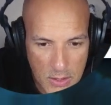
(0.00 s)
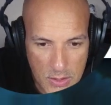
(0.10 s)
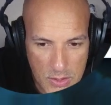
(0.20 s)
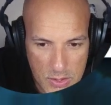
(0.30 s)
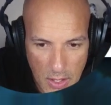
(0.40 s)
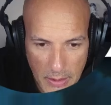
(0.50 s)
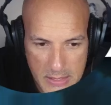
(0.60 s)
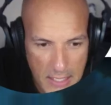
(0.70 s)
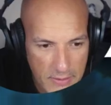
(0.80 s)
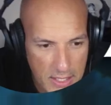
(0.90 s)
So I was
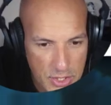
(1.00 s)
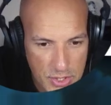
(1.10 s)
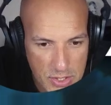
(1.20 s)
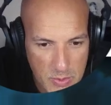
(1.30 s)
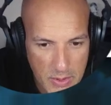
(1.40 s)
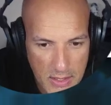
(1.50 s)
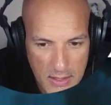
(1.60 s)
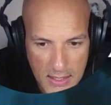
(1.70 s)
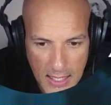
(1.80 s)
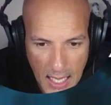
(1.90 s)
having issues with
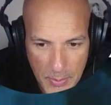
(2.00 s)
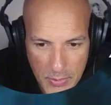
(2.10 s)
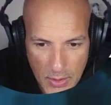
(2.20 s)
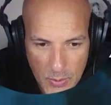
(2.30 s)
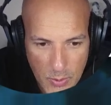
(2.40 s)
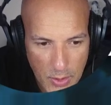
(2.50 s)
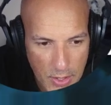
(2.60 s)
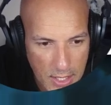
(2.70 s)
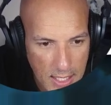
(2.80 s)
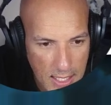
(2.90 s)
the app not
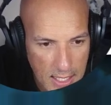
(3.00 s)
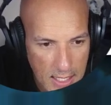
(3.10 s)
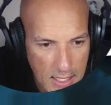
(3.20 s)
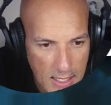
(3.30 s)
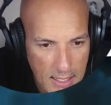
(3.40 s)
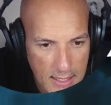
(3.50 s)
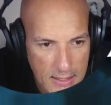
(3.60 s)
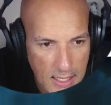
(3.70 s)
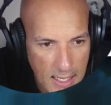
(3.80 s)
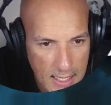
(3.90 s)
working, and I
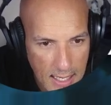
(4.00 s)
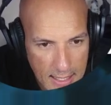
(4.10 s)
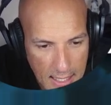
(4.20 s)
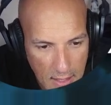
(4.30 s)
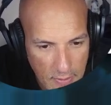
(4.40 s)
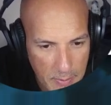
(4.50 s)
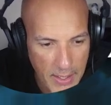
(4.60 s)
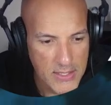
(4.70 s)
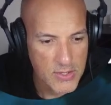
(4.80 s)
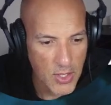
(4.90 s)
kind of gave that
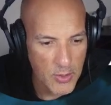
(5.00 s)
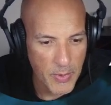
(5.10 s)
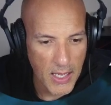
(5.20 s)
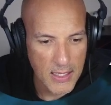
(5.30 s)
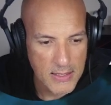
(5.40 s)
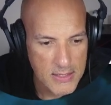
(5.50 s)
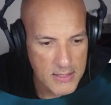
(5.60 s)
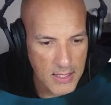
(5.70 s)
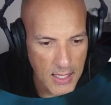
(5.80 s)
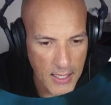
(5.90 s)
back to Copilot.
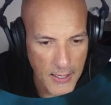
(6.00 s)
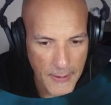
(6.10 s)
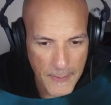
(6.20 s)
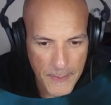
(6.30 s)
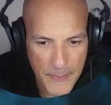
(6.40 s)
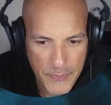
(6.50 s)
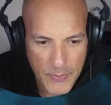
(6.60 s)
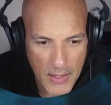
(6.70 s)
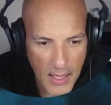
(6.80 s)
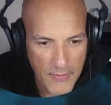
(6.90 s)
And
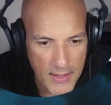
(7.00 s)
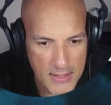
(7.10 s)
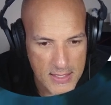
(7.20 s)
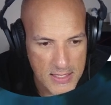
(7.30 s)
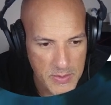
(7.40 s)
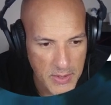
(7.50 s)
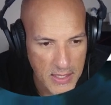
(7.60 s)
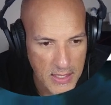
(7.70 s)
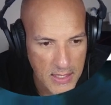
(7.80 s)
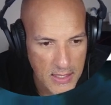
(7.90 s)
then it said to
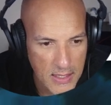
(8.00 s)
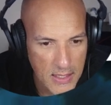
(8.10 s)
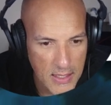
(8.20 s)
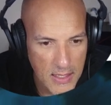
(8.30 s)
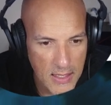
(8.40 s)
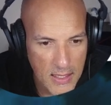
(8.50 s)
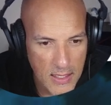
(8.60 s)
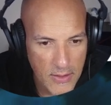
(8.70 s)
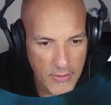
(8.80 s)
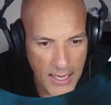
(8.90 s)
me,
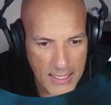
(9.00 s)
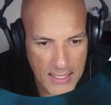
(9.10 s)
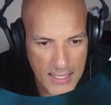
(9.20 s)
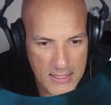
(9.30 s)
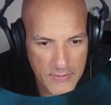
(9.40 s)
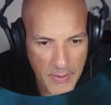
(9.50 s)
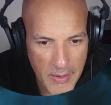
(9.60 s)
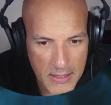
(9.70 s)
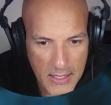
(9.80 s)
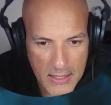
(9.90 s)
React Native
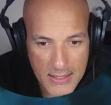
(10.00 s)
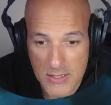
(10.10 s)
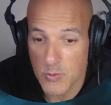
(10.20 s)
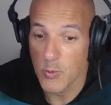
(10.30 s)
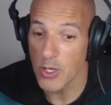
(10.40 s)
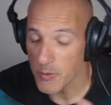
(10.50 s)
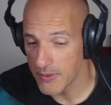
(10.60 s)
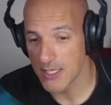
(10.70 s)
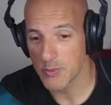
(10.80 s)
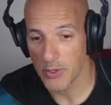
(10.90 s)
ML Kit doesn't work with
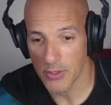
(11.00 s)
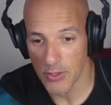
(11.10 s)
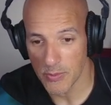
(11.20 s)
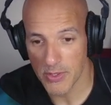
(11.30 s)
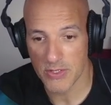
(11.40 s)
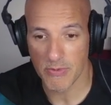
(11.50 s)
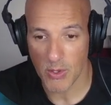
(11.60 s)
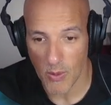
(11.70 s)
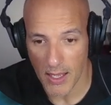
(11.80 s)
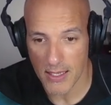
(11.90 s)
Expo Go because it
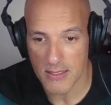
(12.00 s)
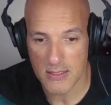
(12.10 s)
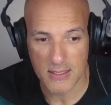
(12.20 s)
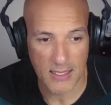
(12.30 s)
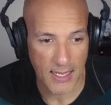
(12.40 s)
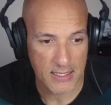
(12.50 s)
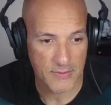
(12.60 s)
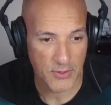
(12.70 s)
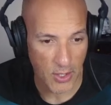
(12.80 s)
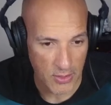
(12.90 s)
requires
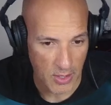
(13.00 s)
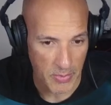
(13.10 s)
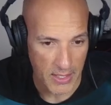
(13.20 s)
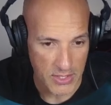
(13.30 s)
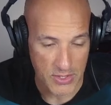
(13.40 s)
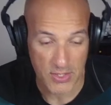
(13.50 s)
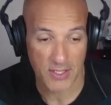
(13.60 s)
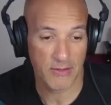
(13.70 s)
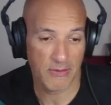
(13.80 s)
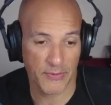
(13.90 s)
native code compilation. So
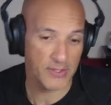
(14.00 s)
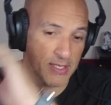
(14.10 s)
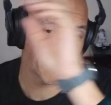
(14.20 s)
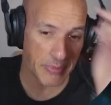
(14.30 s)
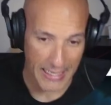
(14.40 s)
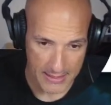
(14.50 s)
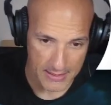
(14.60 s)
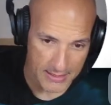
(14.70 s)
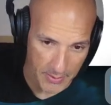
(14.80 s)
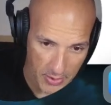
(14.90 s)
then it reverted it back to
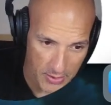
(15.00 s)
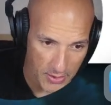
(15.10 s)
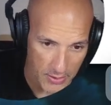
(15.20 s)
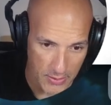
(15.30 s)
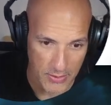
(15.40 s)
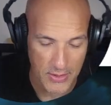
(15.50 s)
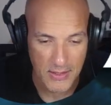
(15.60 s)
the demo code,